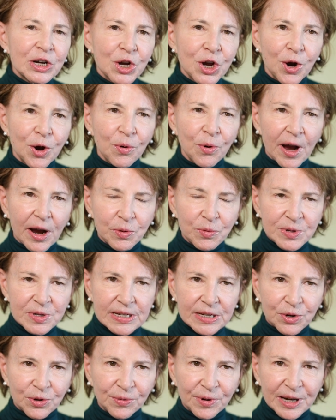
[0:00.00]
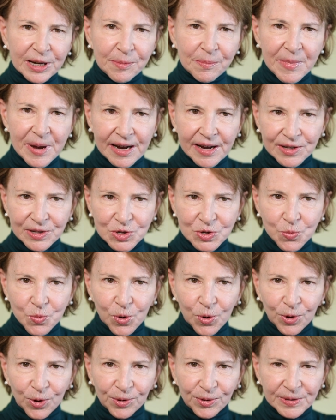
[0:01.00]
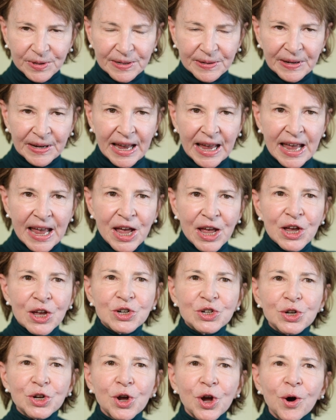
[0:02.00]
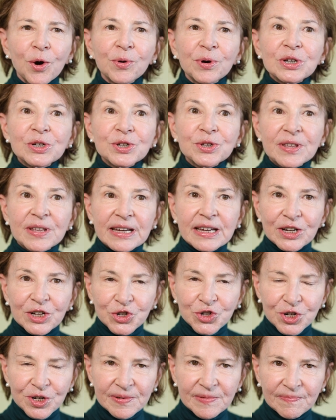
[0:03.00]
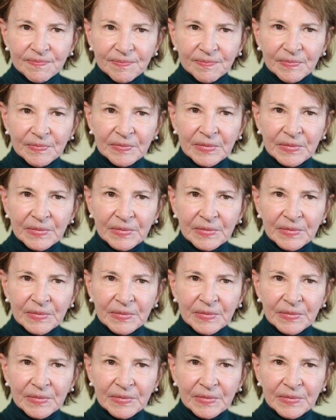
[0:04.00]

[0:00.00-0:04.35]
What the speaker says: know I was entering a man's world. To go into the kitchen